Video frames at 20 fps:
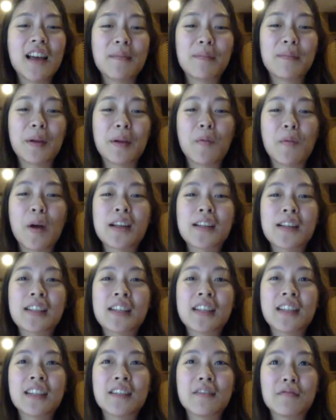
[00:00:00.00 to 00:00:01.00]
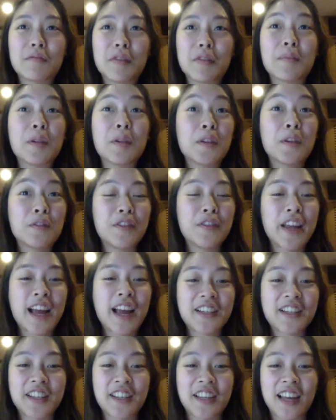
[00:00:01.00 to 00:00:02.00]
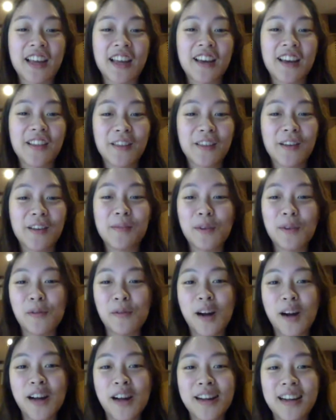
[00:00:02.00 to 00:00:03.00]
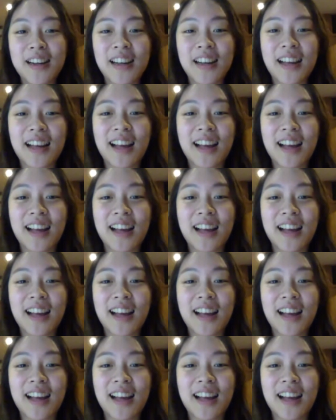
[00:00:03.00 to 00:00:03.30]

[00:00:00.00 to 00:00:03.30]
but whereas in Remove, we actually get a lot more work.